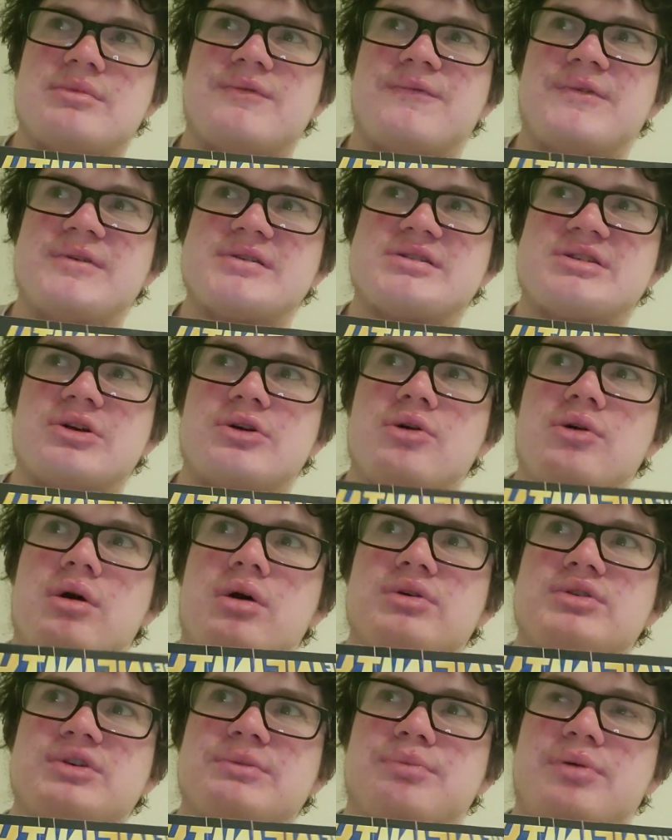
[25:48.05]
Mephisto
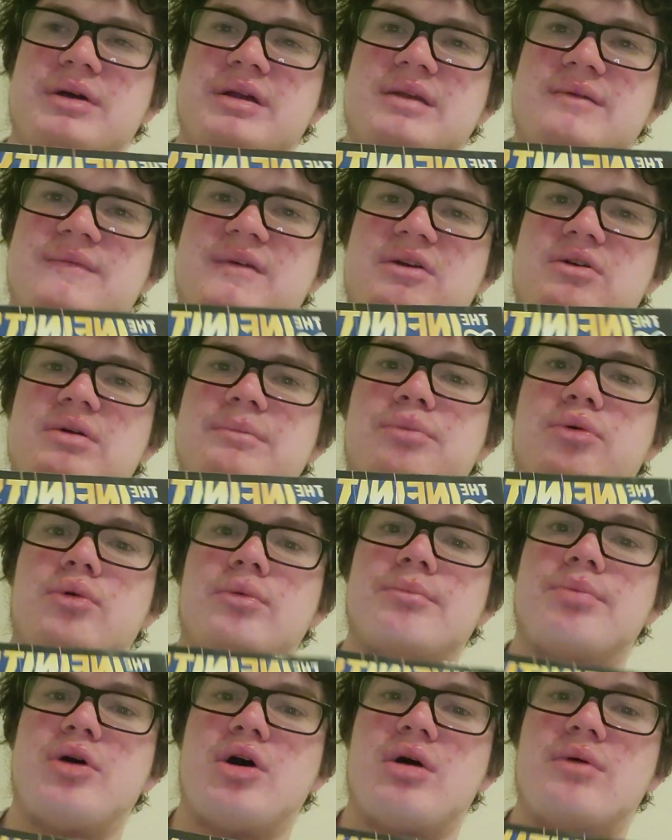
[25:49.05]
also played a very
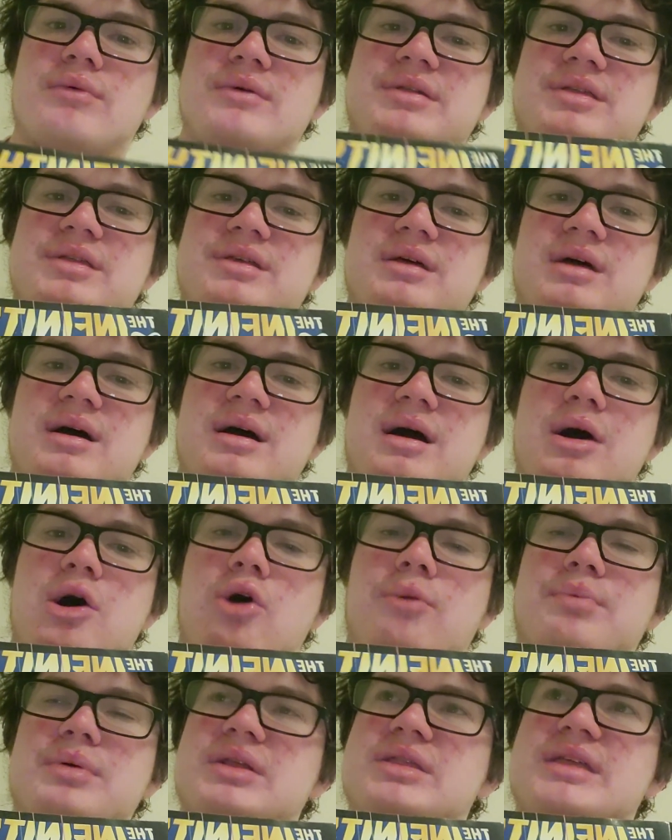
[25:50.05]
important part with
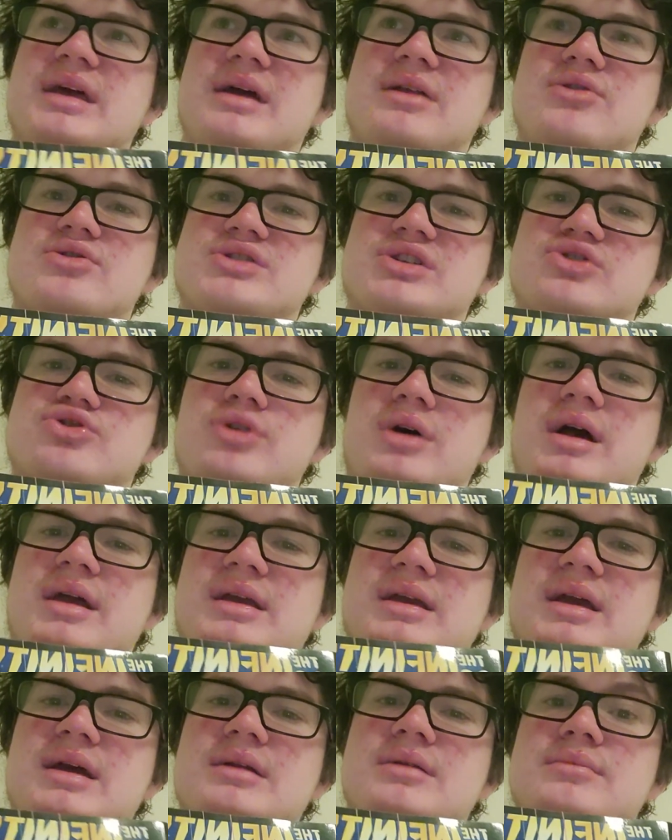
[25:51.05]
helping Thanos to try
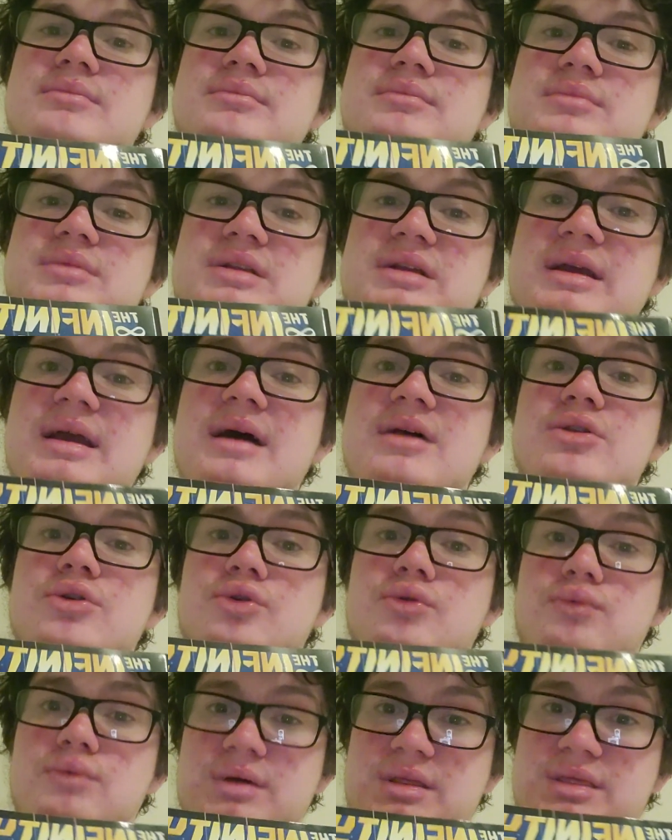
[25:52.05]
and get
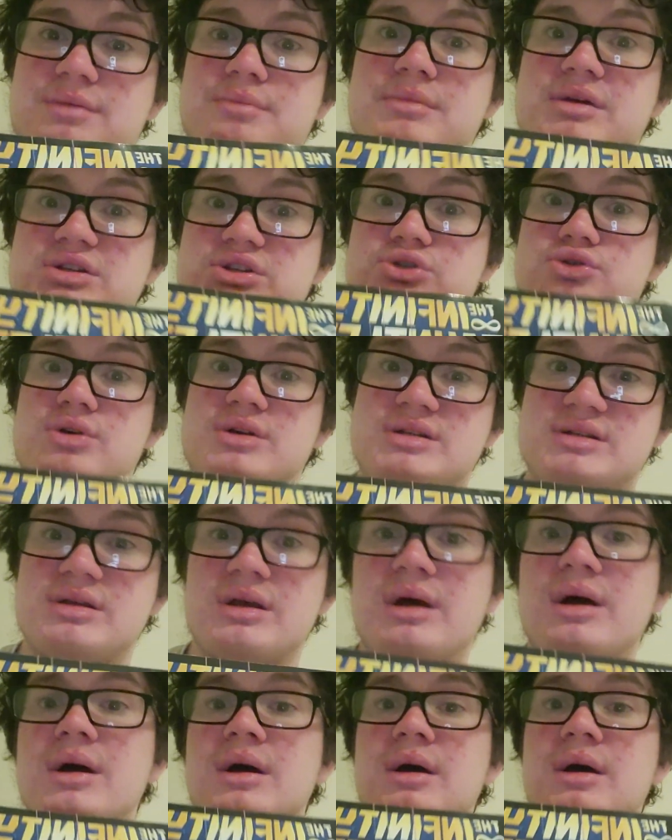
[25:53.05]
together with Mistress